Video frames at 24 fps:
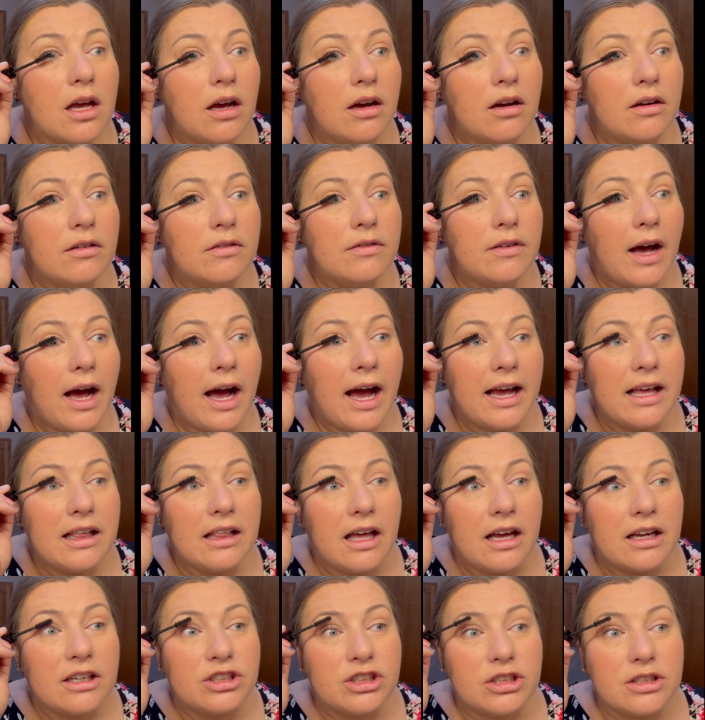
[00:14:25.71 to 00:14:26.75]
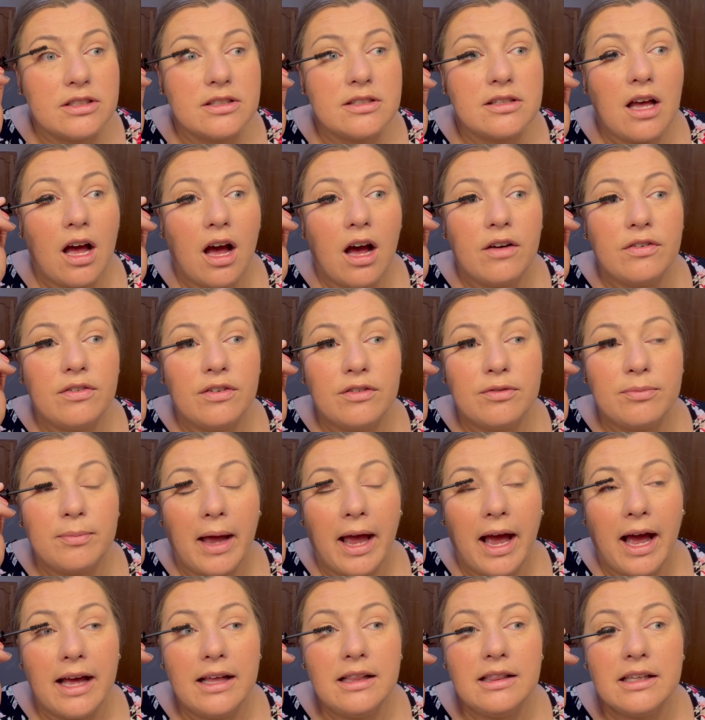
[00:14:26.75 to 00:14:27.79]
of eyelashes off of my
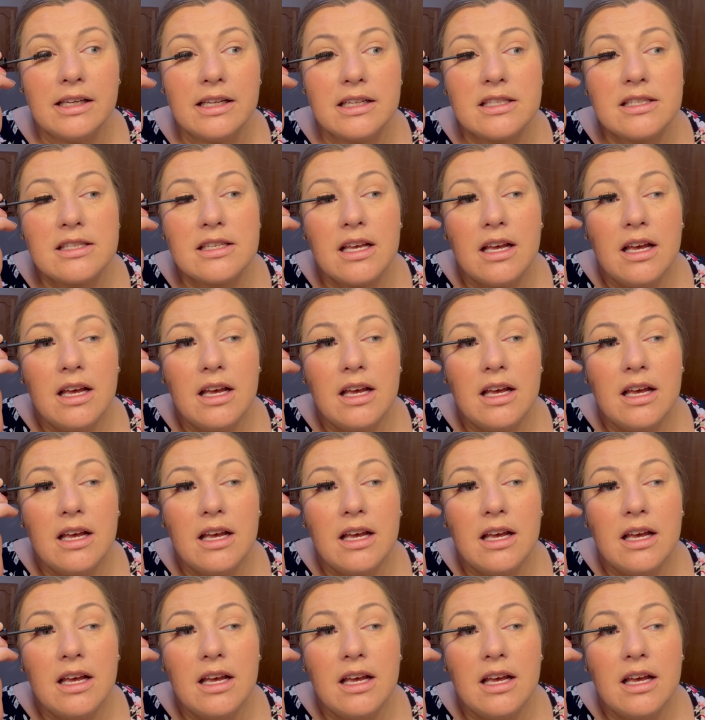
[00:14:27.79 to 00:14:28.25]
eyelids